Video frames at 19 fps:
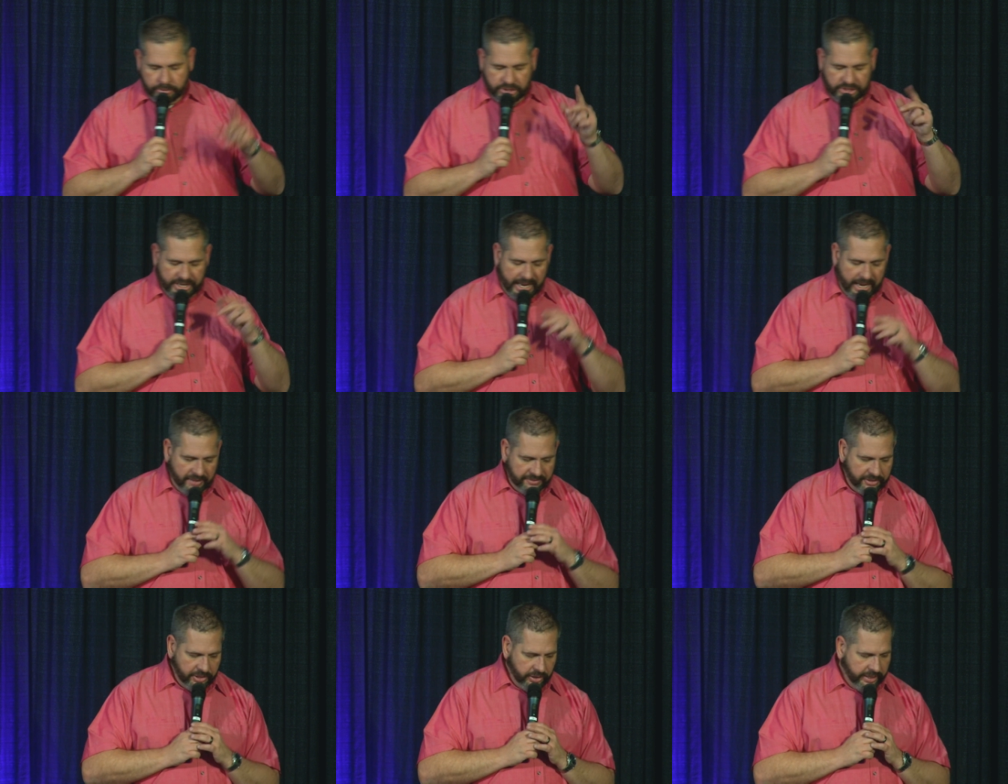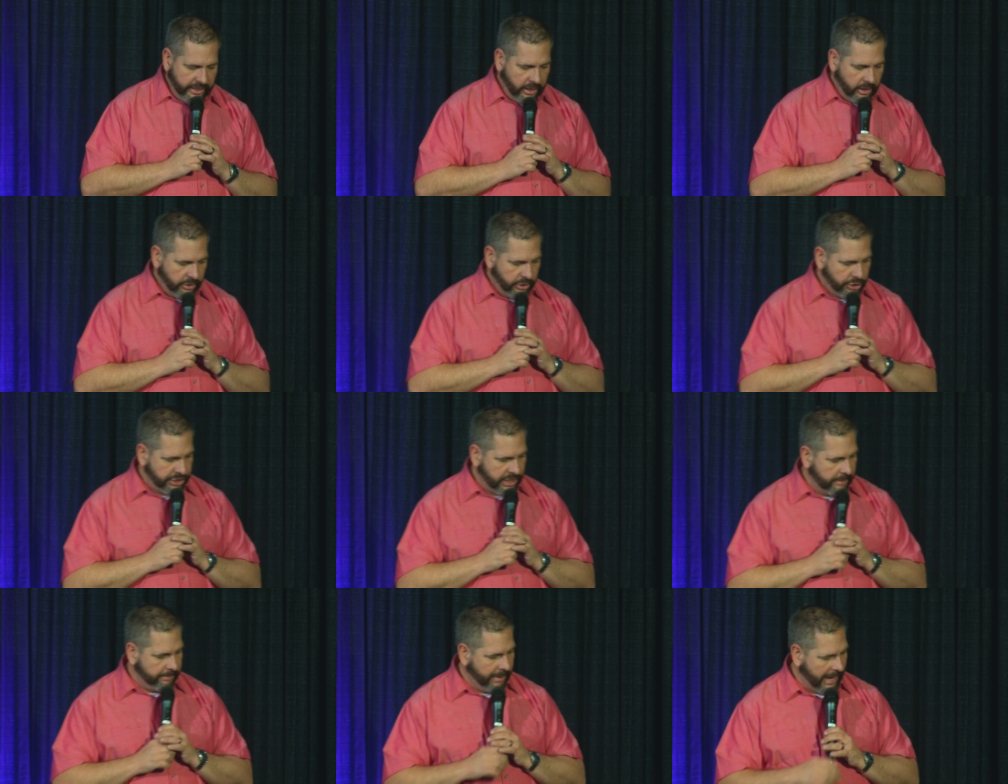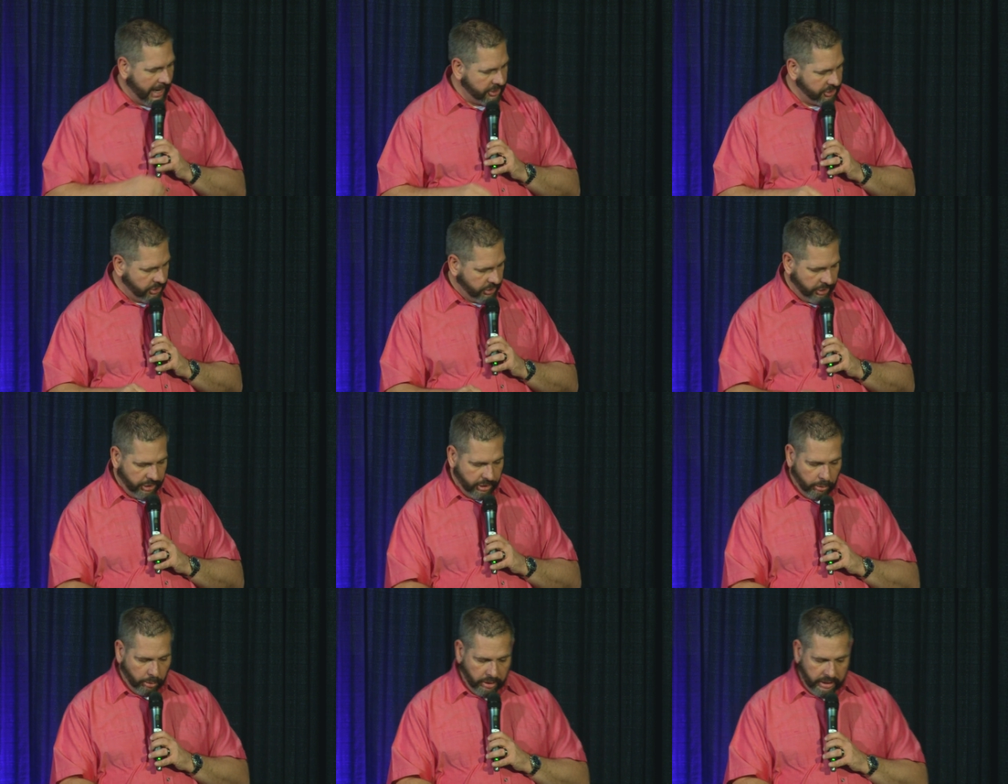Today, if you're here and you say,
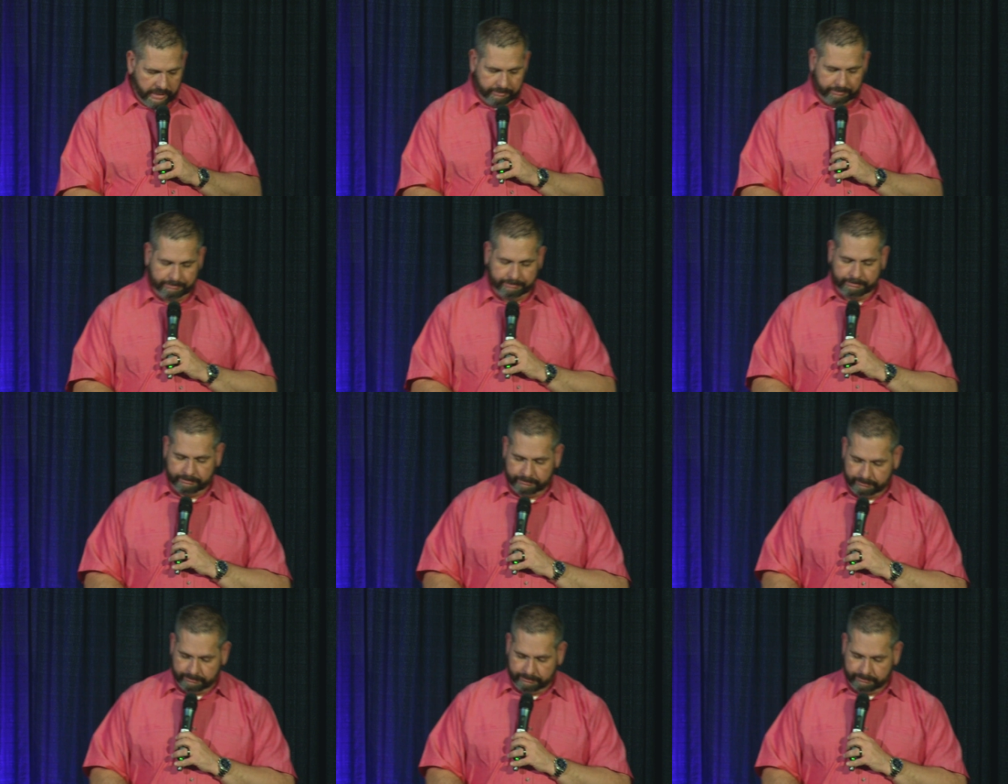Pastor, you know what?